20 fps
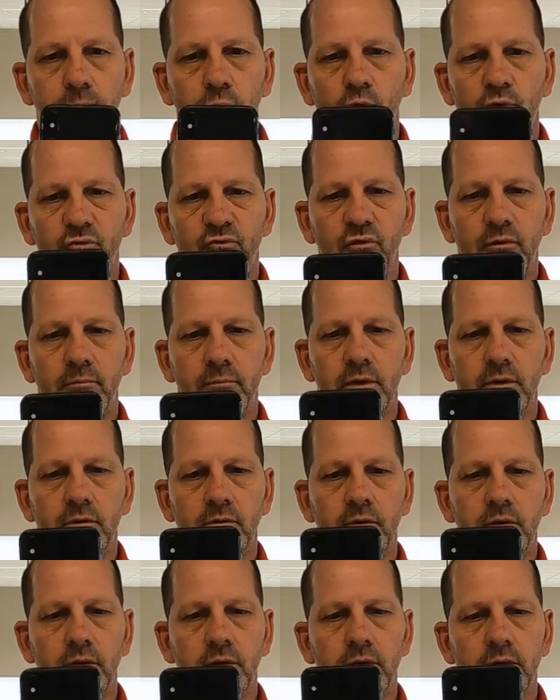portrait
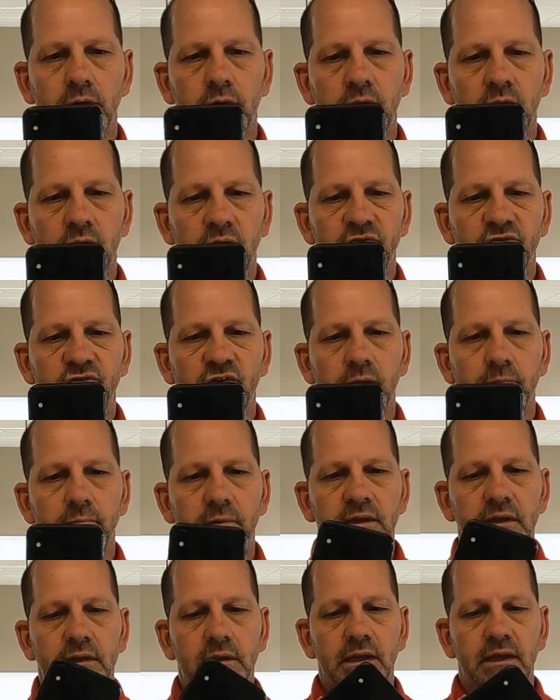mode, jump
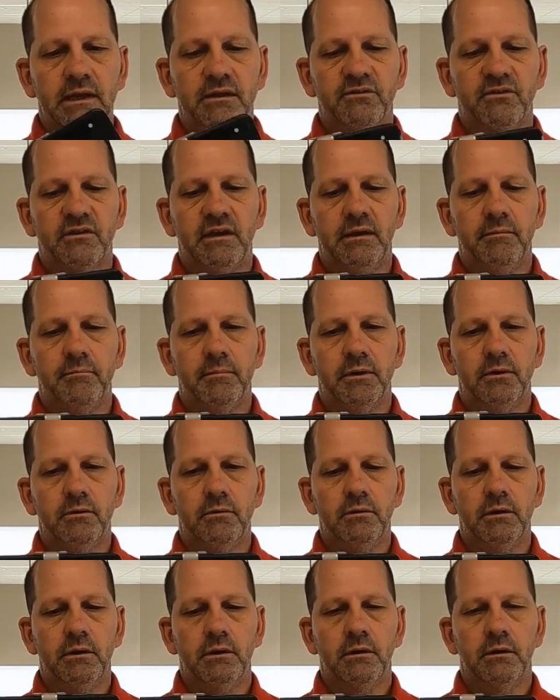into landscape
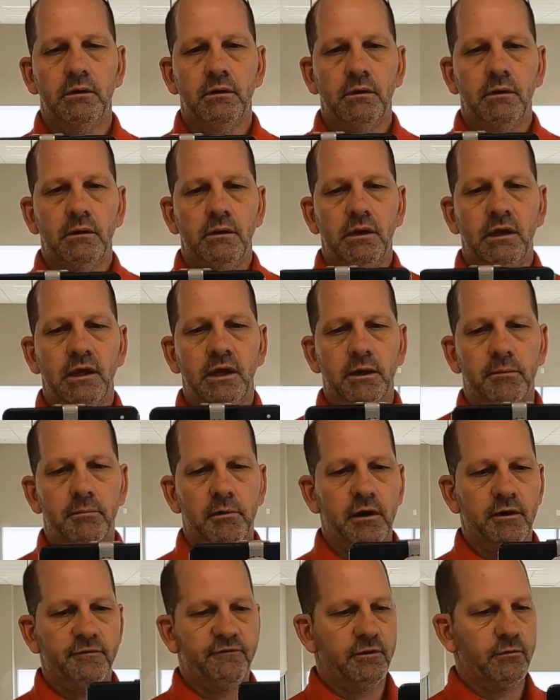mode, and I'm
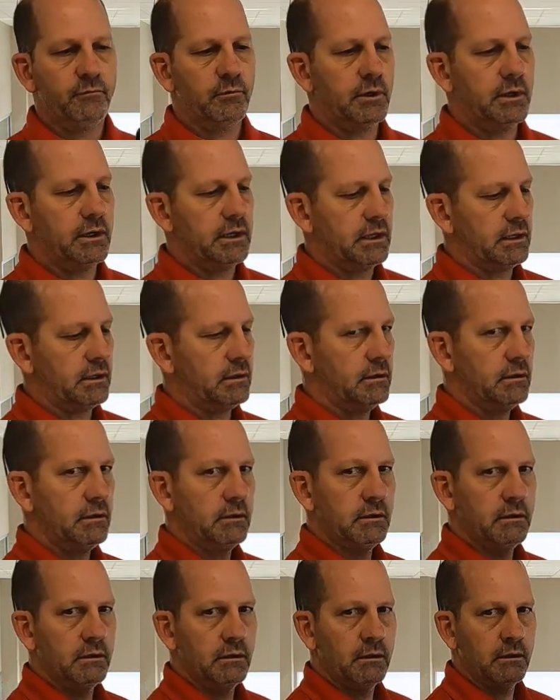off and running,
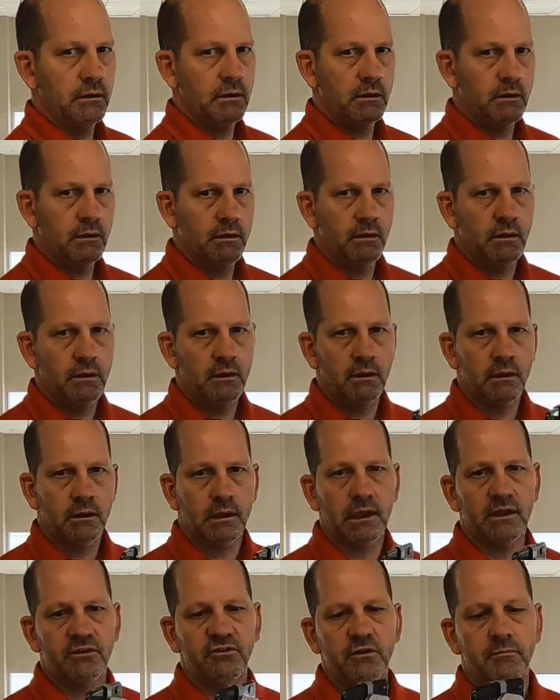
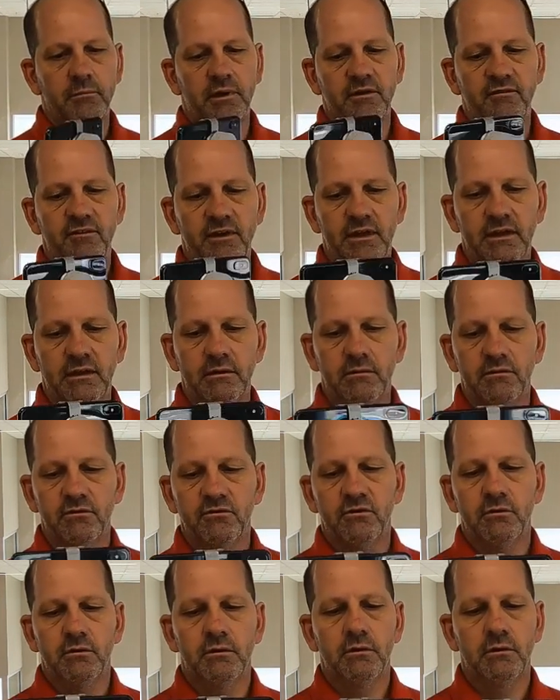catching my
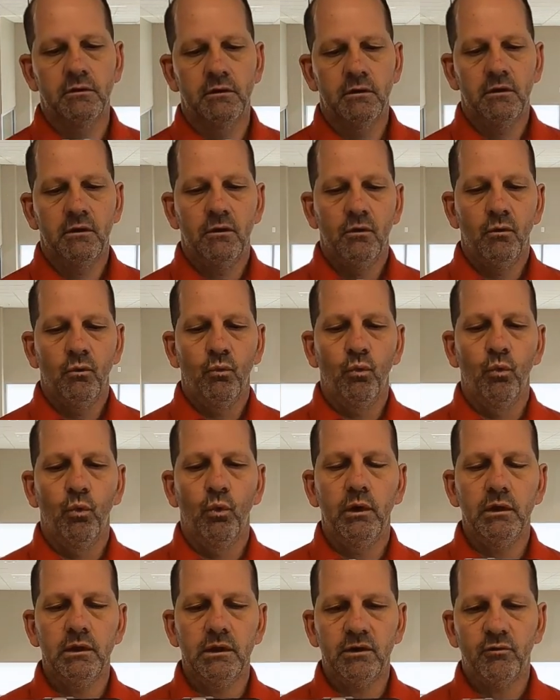videos.
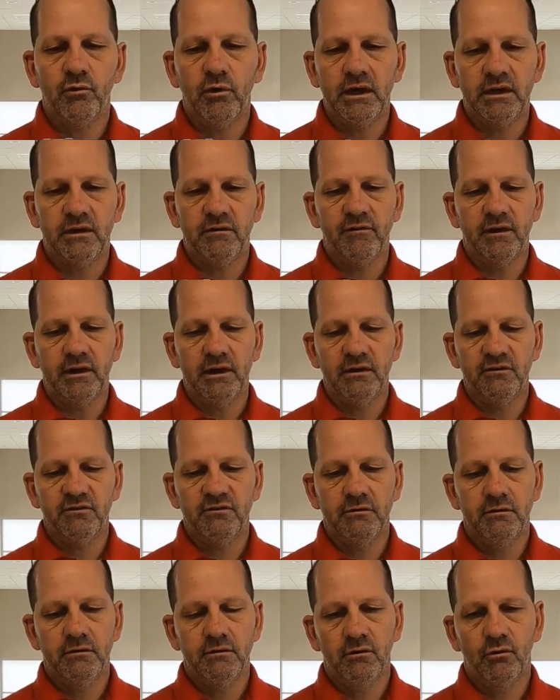Really great
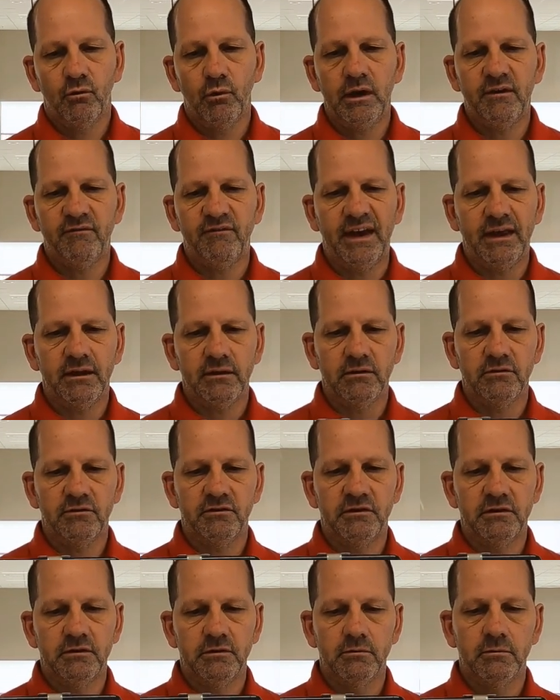device, great value
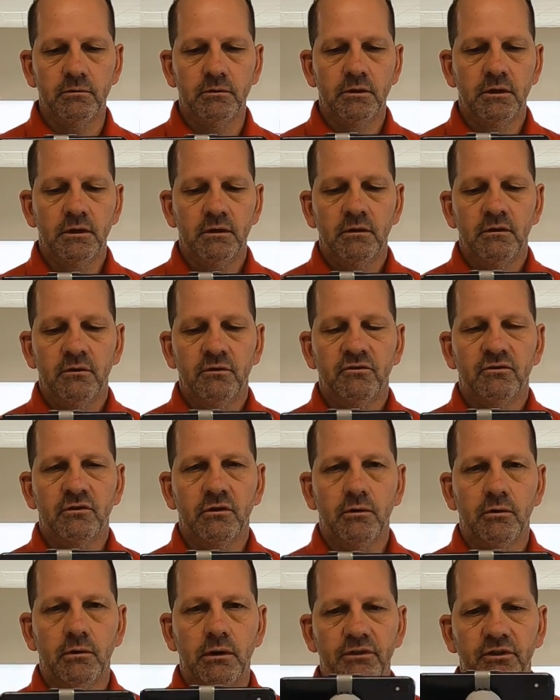too.
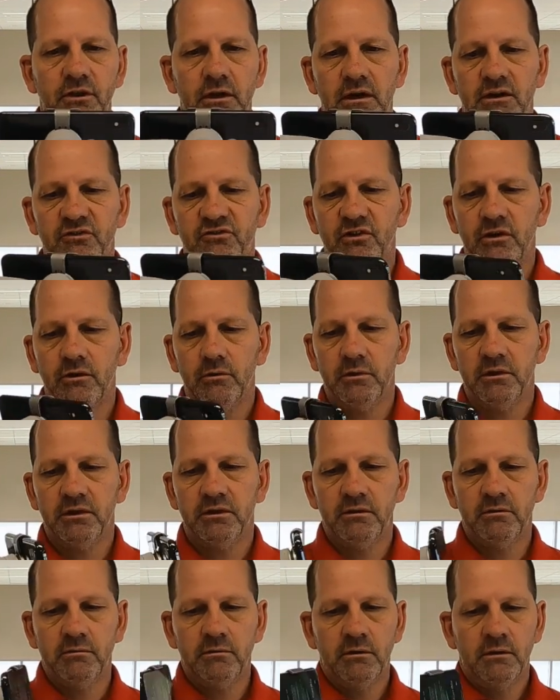So I thought I'd share it with
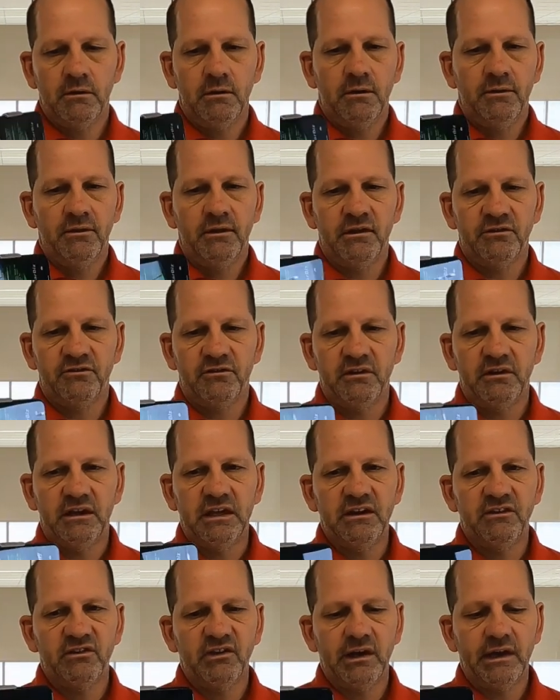you. That's the
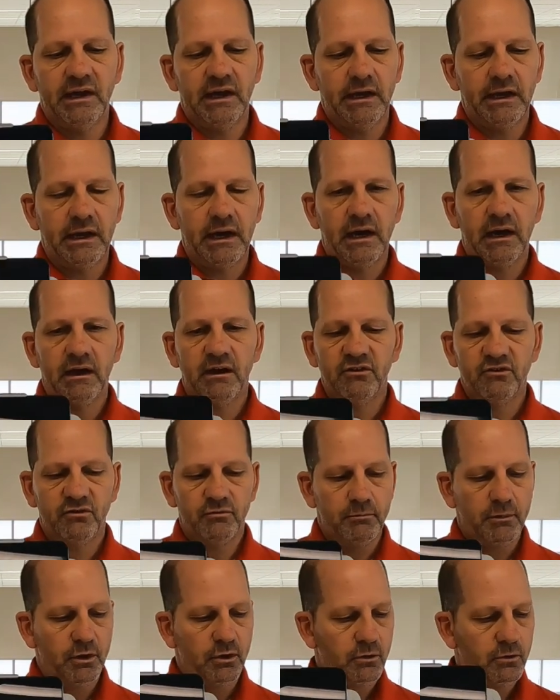DJI
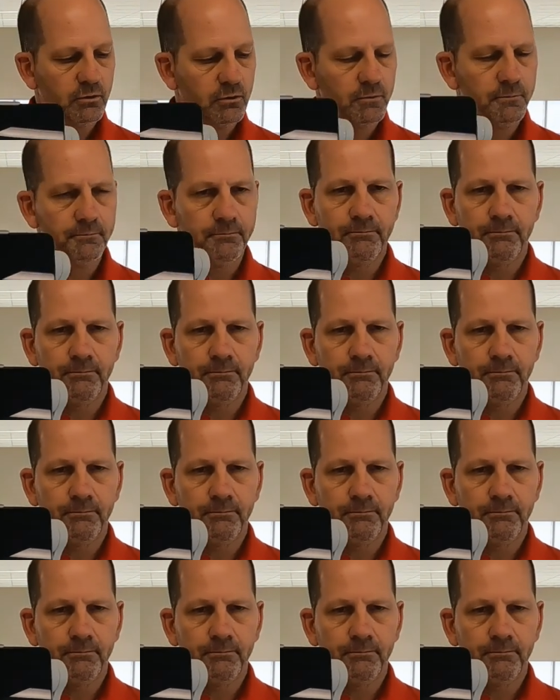Osmo